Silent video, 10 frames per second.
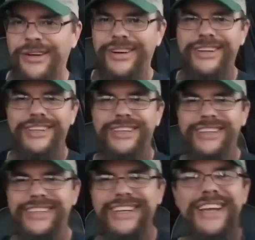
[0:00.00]
there
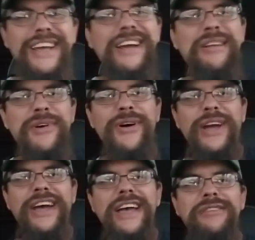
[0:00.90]
come
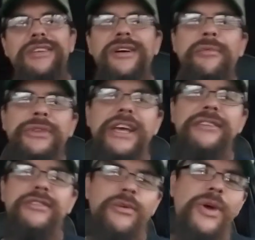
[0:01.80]
on guys you know but
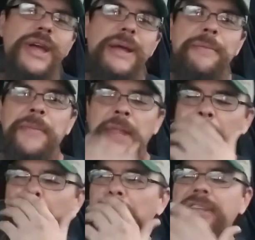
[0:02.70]
that's the way
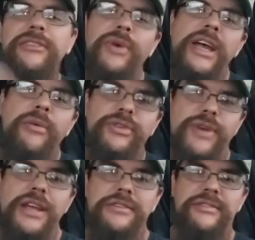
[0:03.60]
that's the way i was
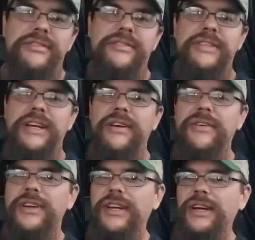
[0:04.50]
raised you
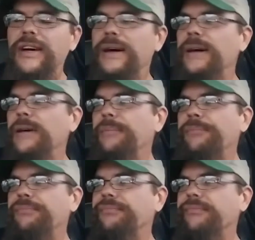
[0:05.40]
know
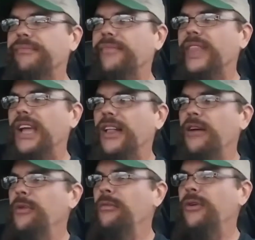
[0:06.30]
um, hell
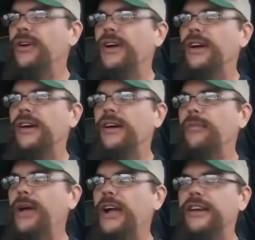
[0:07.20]
i remember uh,
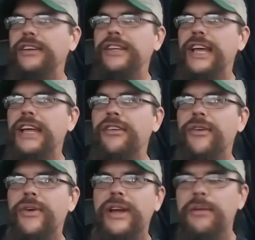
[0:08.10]
uh, back in the day
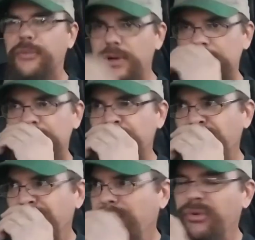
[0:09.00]
growing up we used to
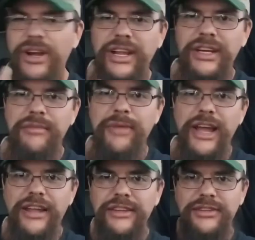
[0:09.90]
put a brick in the
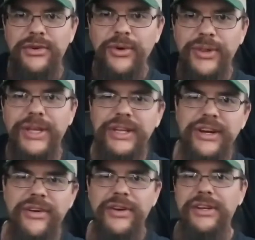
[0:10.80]
back of the toilet
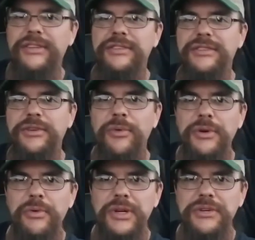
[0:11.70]
you know and to, so
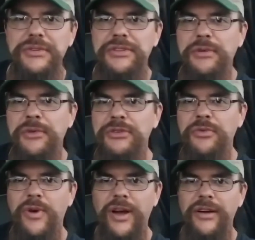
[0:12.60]
we wouldn't use so much
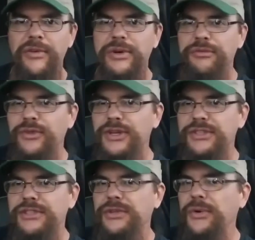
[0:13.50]
water when you
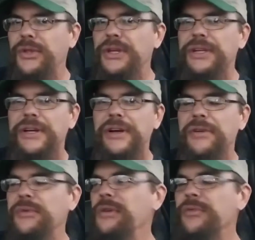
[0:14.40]
flush the toilet you
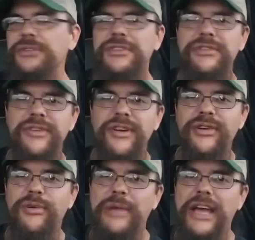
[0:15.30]
know it was a
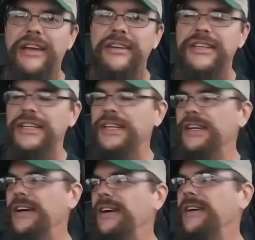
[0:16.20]
struggle man
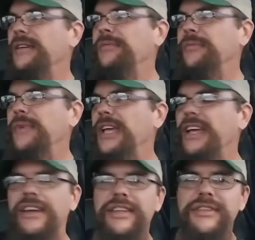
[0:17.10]
um,
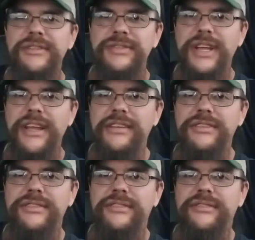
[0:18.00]
eh, nothing's
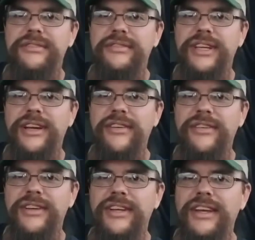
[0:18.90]
changed you
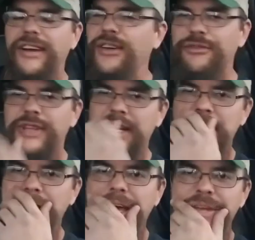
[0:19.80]
know i don't know if any
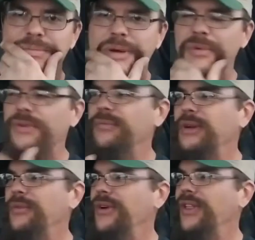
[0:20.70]
of you guys remember
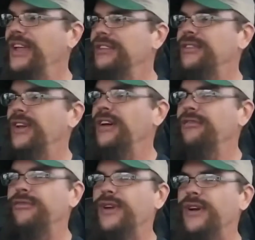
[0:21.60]
remember all that
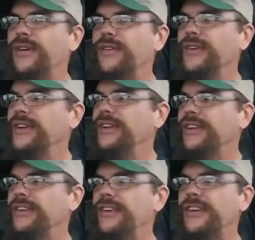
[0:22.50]
stuff you know
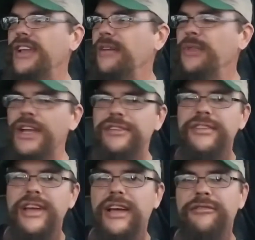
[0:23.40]
turn the damn
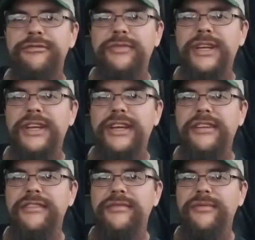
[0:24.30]
lights off uh,
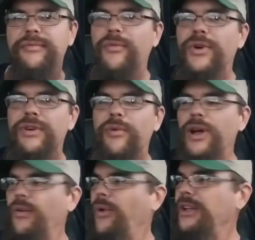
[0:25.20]
and wonder
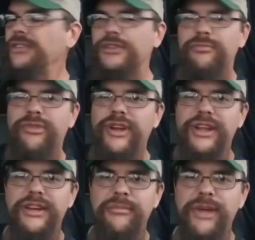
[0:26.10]
what why is this
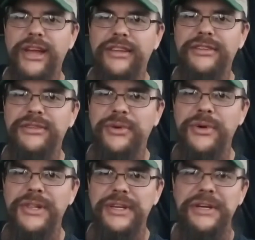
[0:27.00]
brick in the back of the
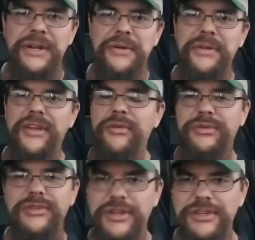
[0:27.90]
toilet you know it
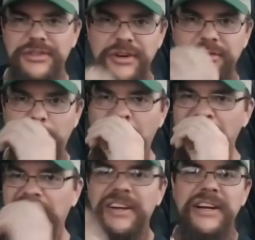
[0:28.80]
was to conserve
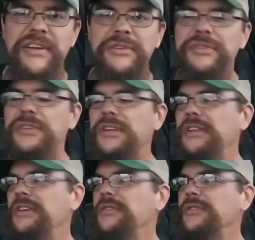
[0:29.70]
water you know so you
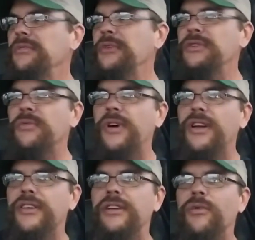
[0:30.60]
didn't use so much
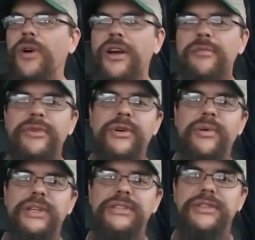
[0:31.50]
water and the water bill
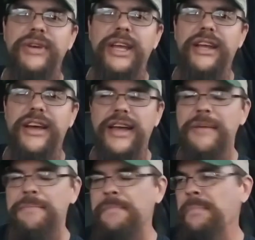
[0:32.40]
wasn't so dang high